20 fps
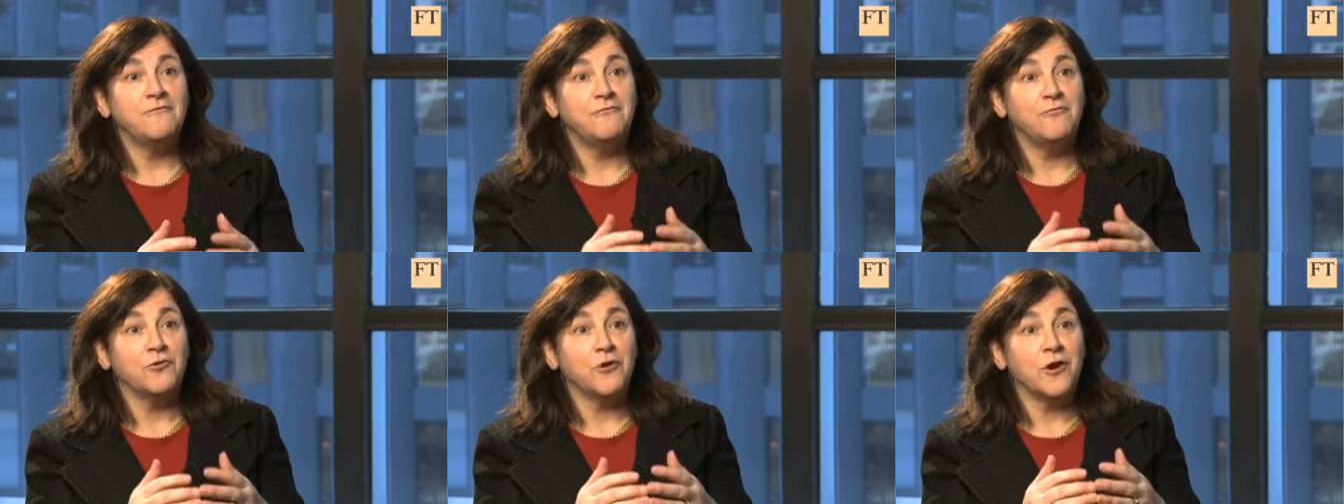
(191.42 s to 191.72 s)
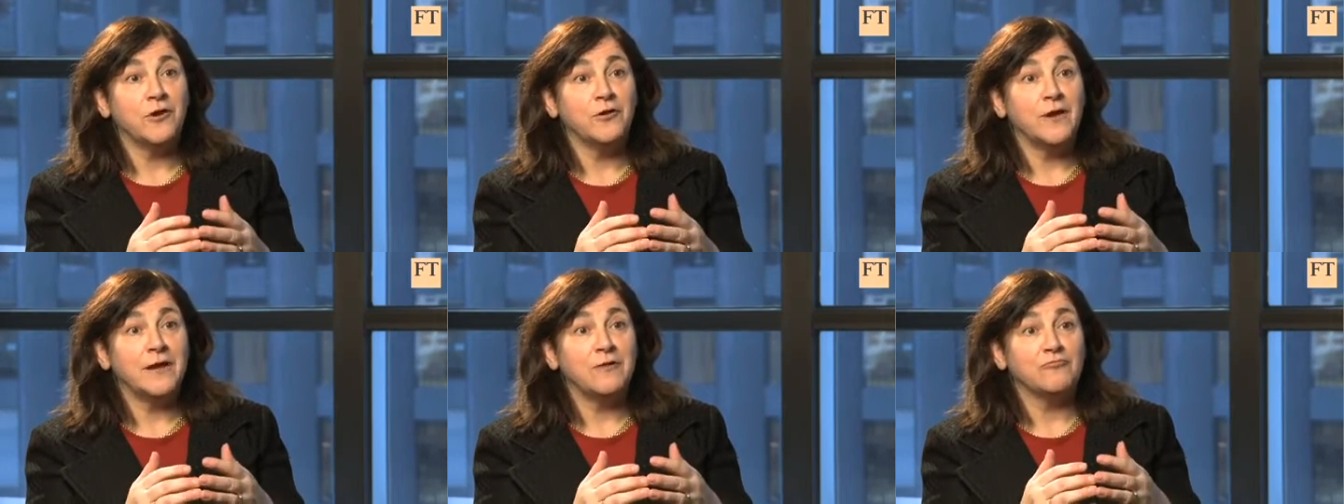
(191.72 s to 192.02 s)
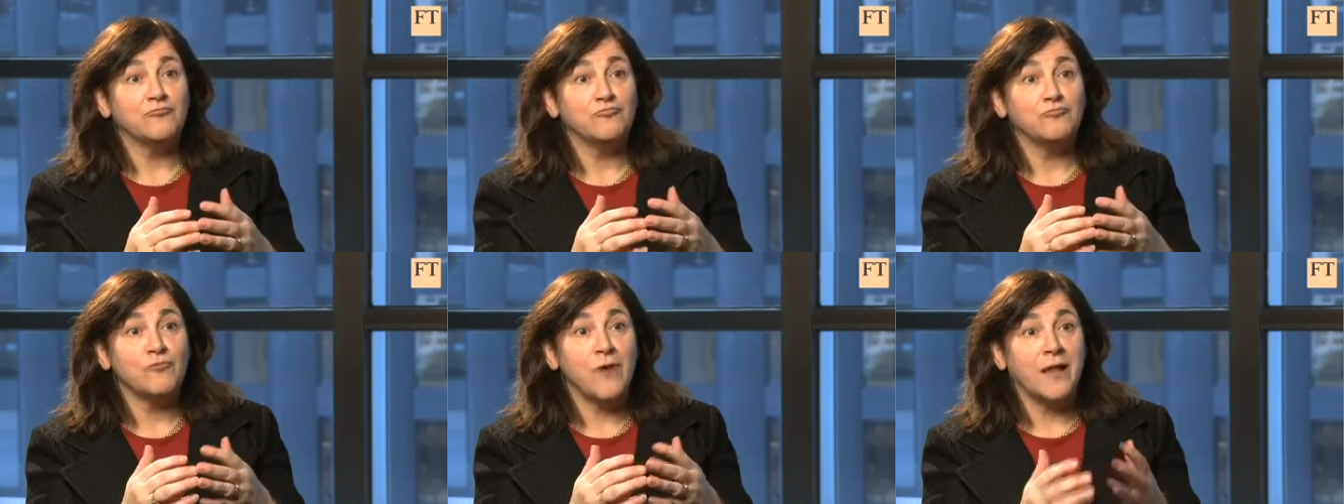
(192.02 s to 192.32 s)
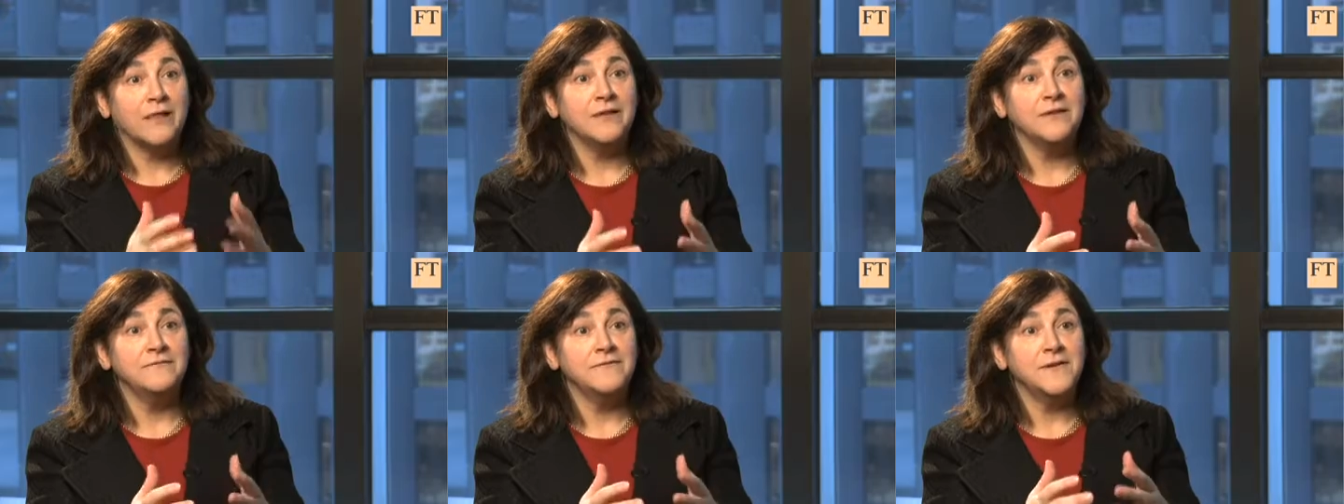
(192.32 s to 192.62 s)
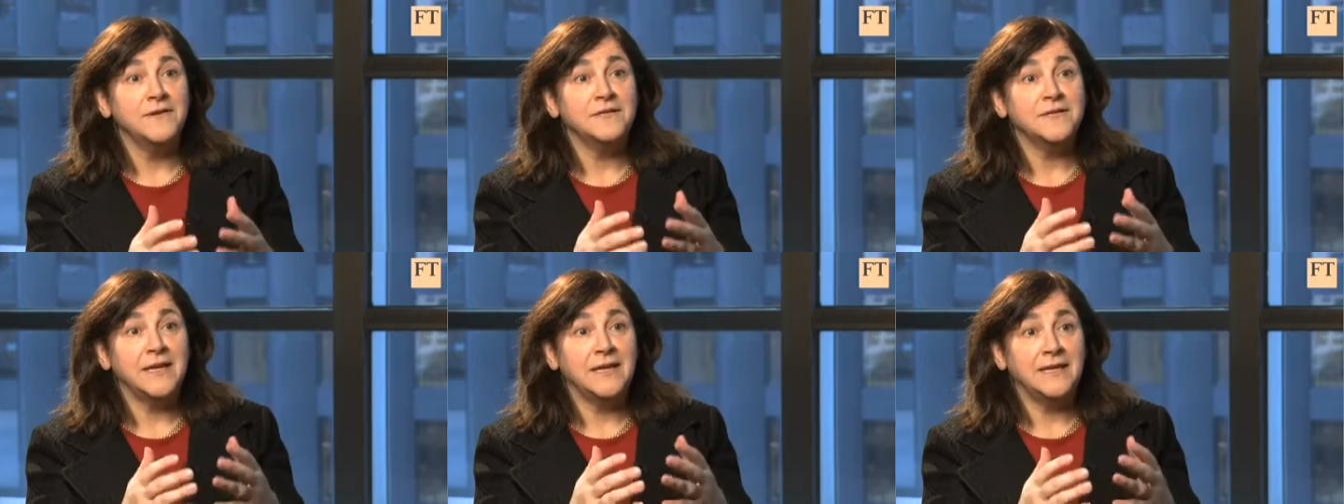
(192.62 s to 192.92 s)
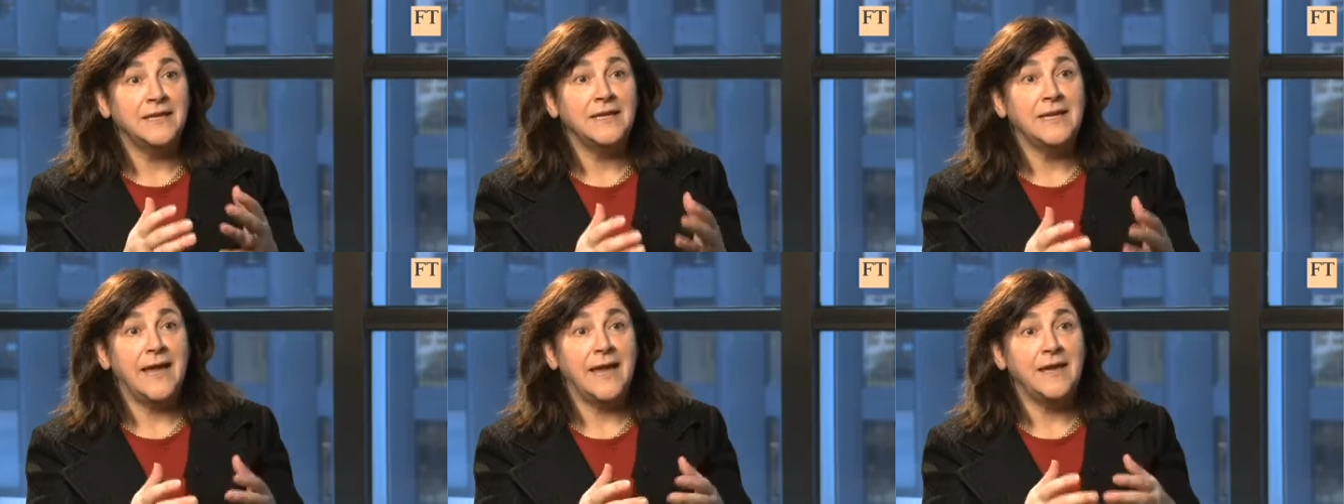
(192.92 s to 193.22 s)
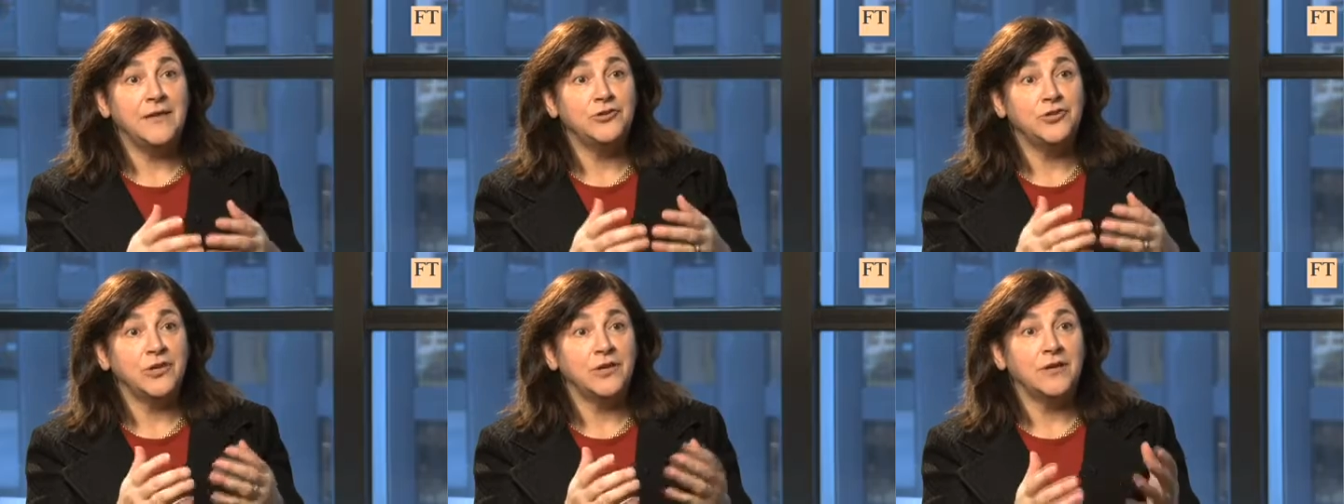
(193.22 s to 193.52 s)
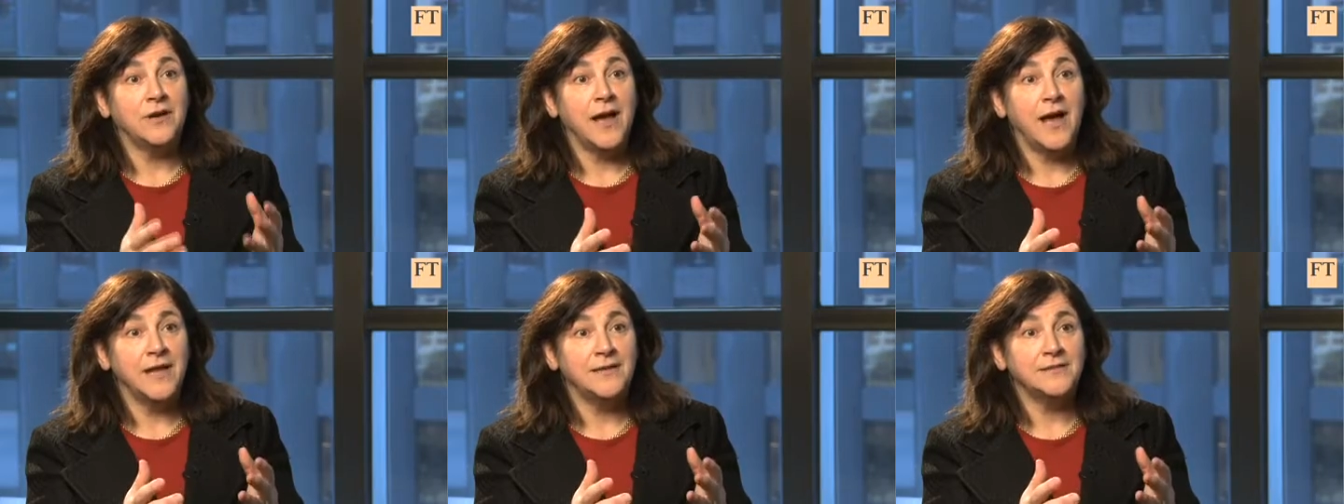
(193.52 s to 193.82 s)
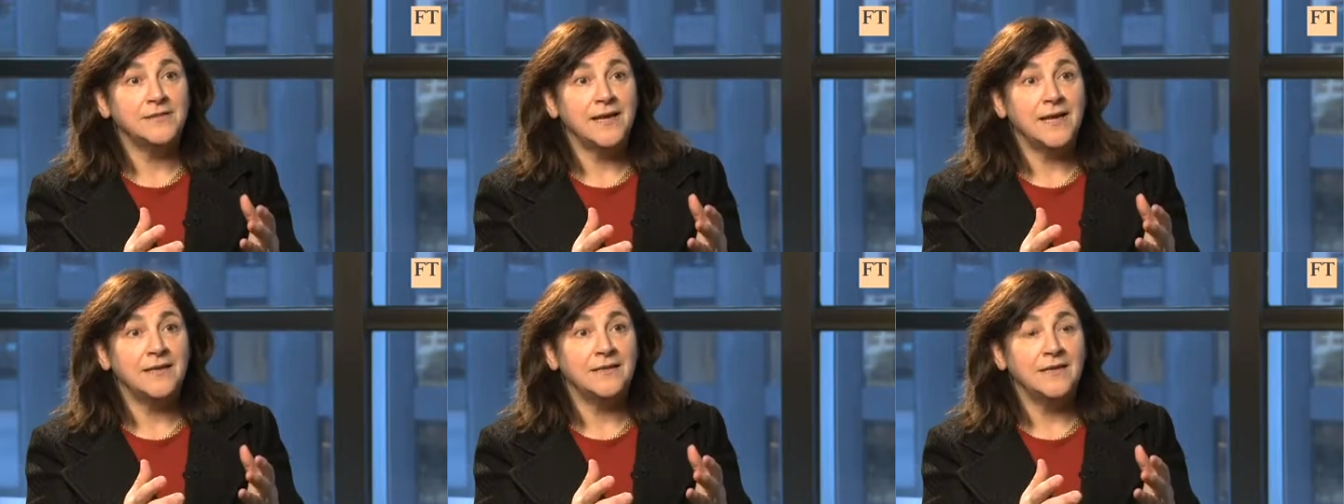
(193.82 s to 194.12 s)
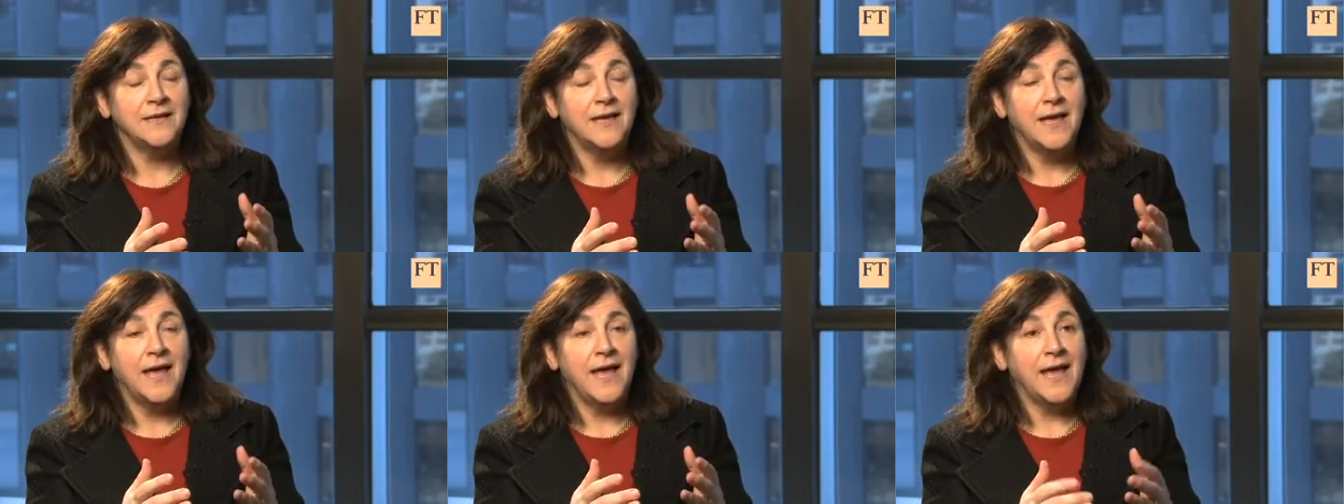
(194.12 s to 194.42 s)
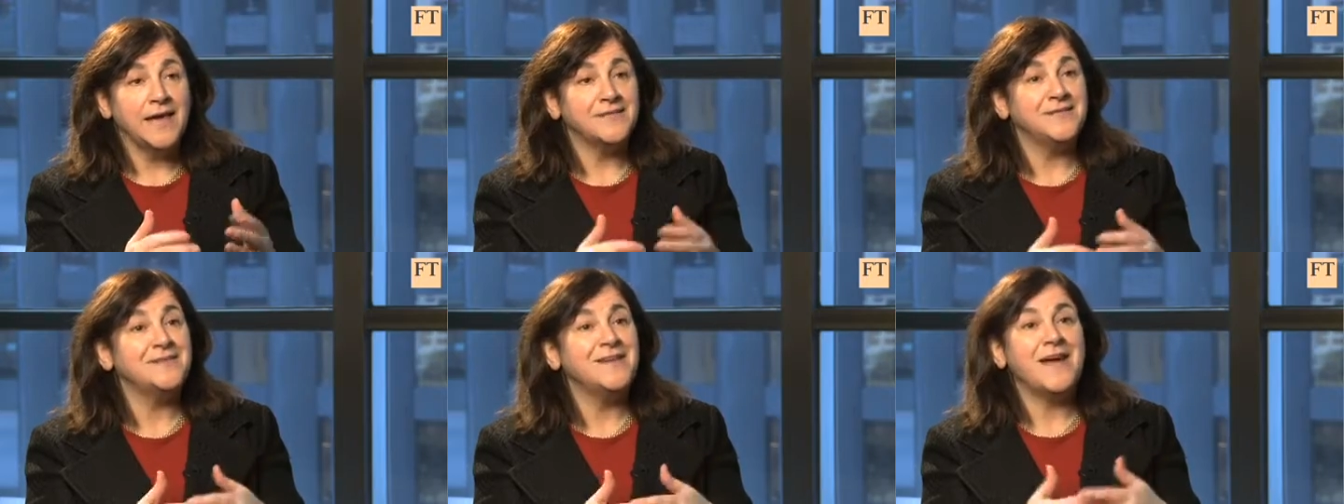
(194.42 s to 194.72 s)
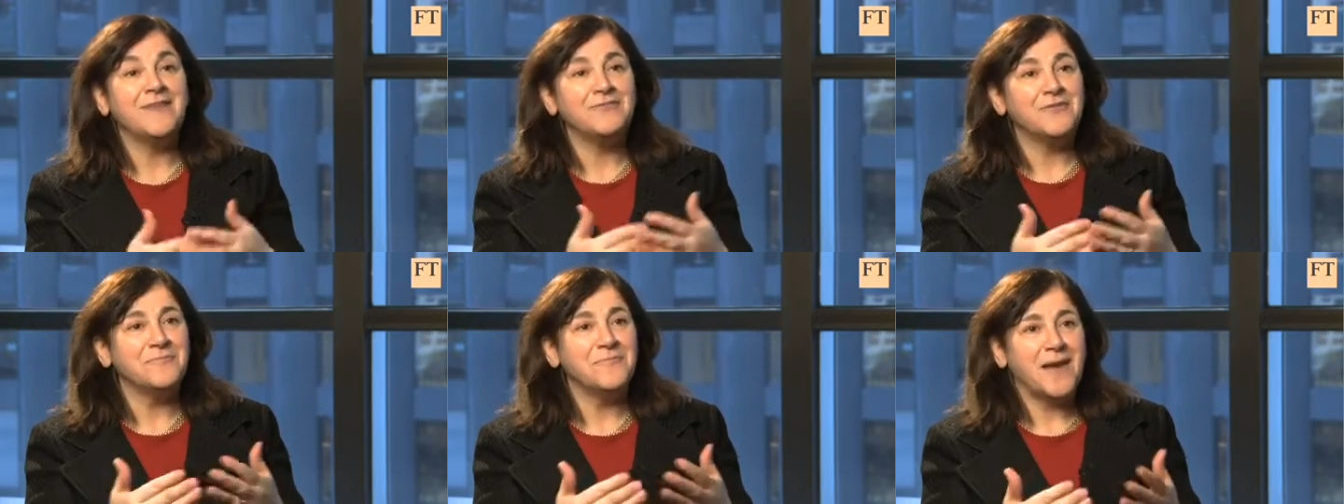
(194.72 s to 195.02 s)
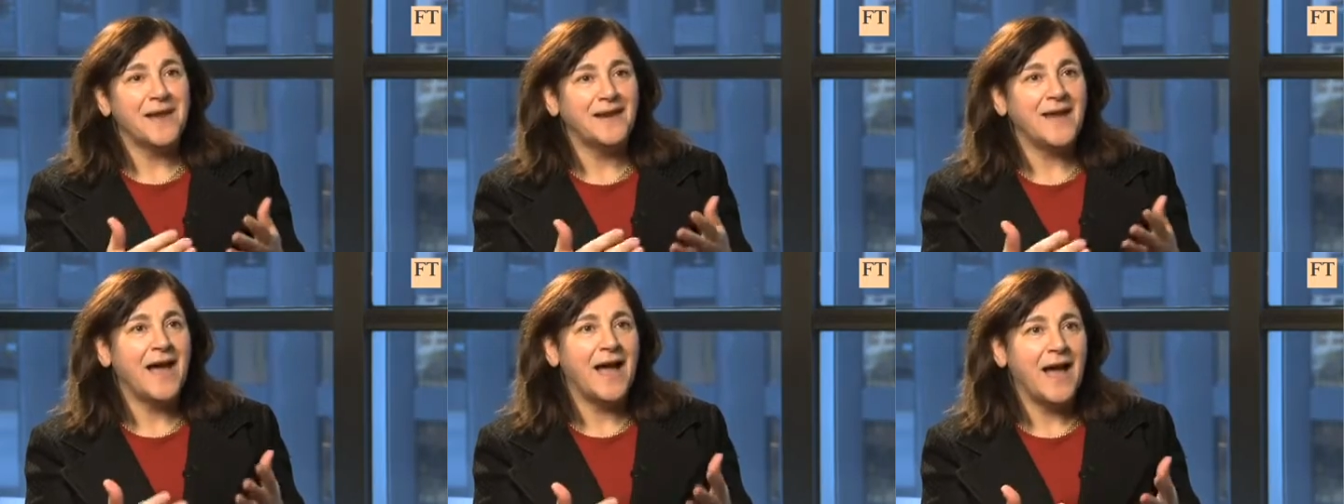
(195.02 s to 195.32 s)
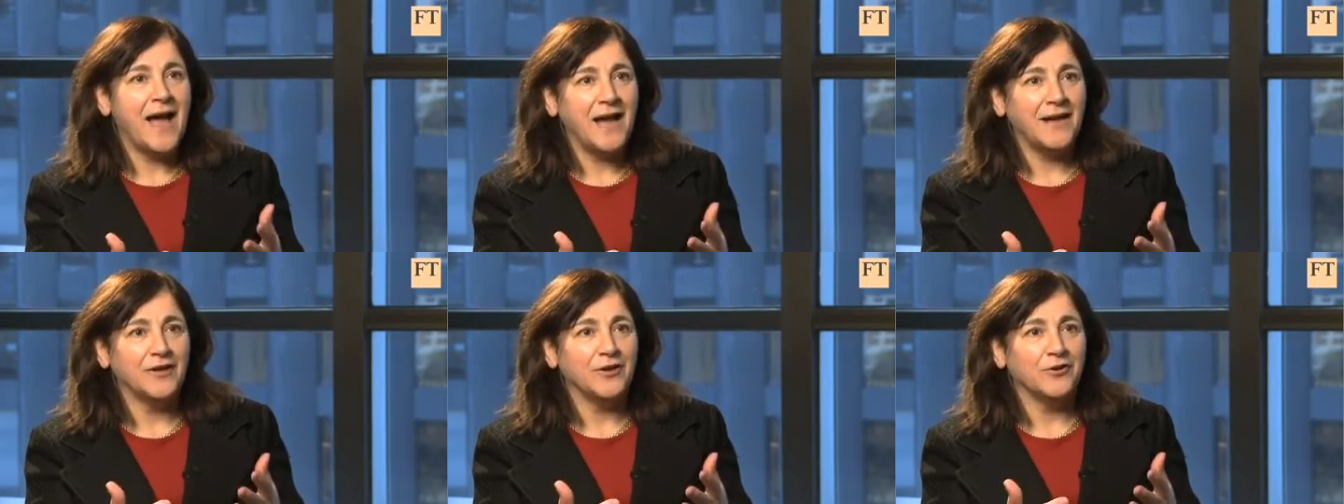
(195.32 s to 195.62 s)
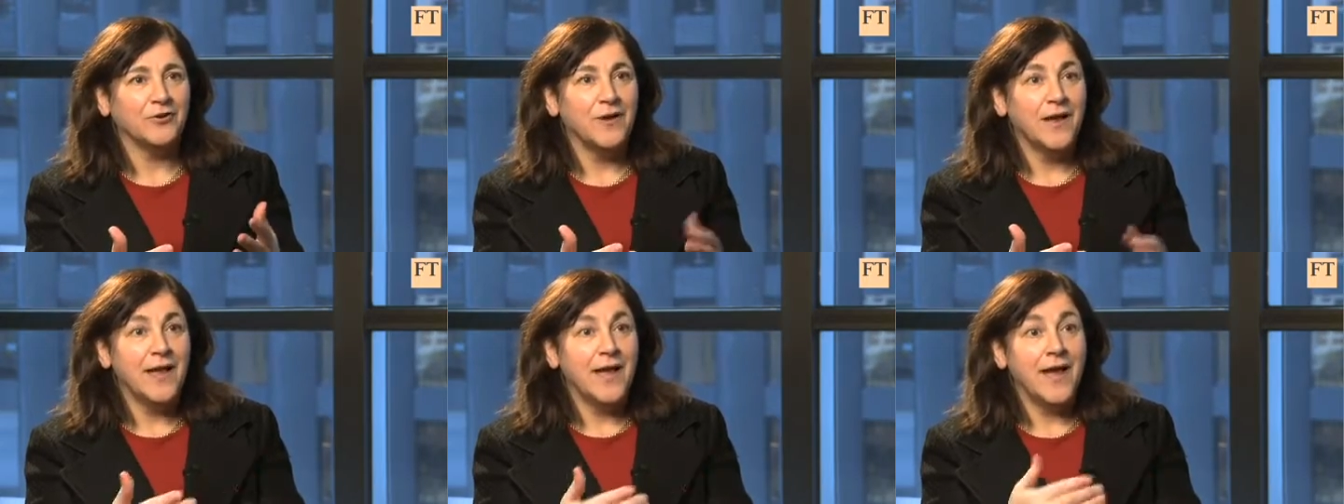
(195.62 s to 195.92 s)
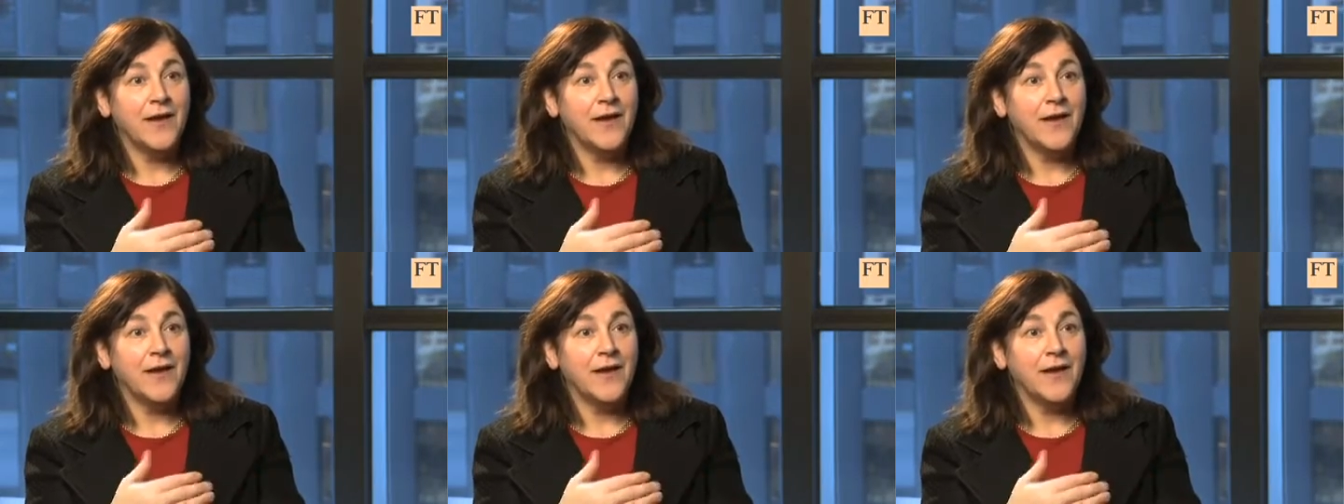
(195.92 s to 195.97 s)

for relevant, engaging content has never been higher.